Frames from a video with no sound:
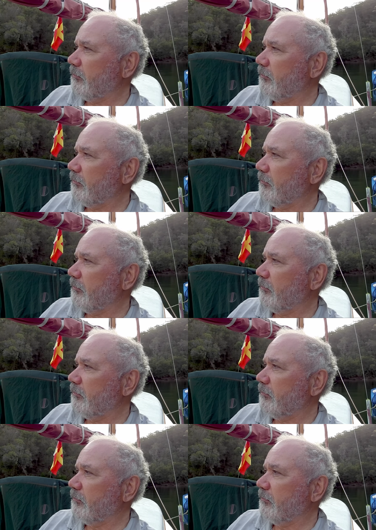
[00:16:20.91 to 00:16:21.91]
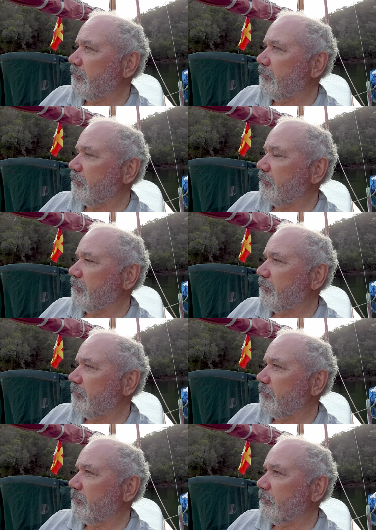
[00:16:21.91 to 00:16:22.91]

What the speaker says: Nothing is said.